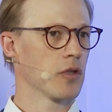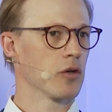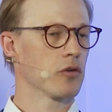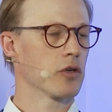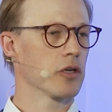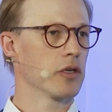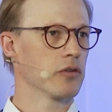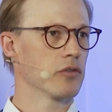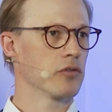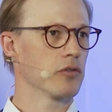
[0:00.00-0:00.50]

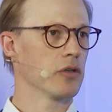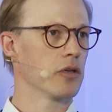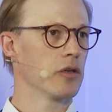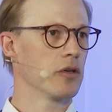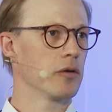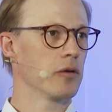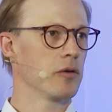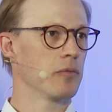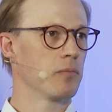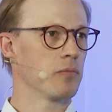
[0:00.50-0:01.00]
Okay, so in
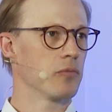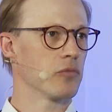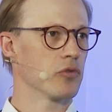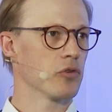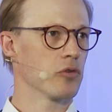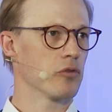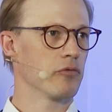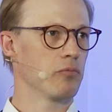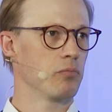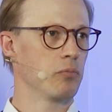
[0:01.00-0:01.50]
a
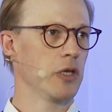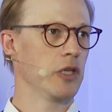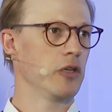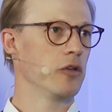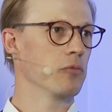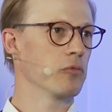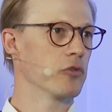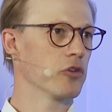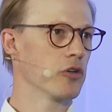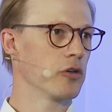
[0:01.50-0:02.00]
sort of
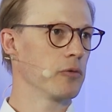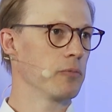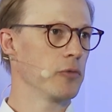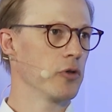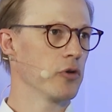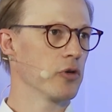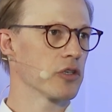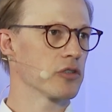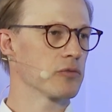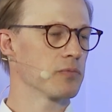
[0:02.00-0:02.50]
medium term,
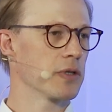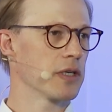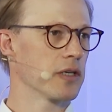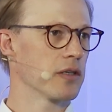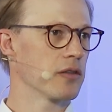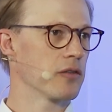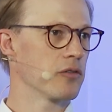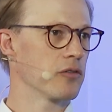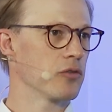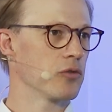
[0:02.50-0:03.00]
you
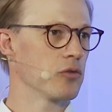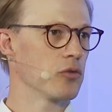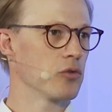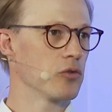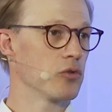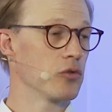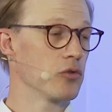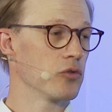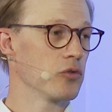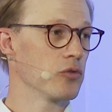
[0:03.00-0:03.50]
expect
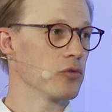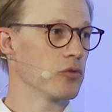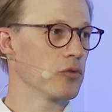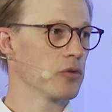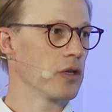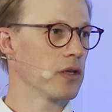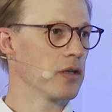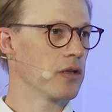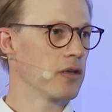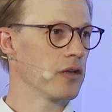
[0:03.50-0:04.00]
to
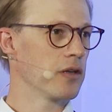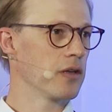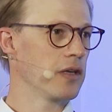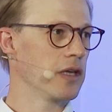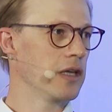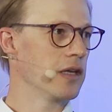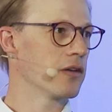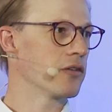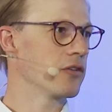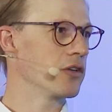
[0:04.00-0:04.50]

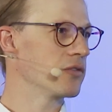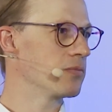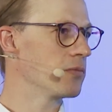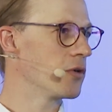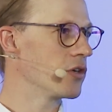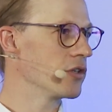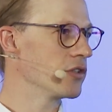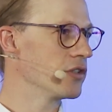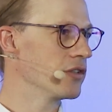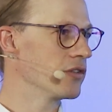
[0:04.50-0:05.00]
increase
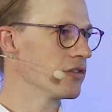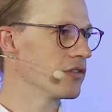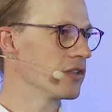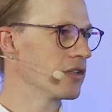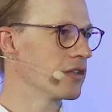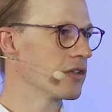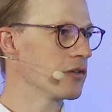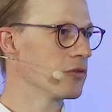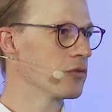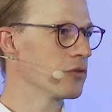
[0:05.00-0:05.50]
margins
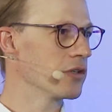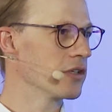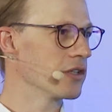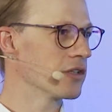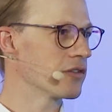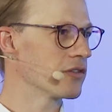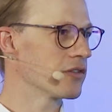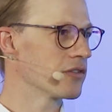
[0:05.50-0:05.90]
in the Nordics?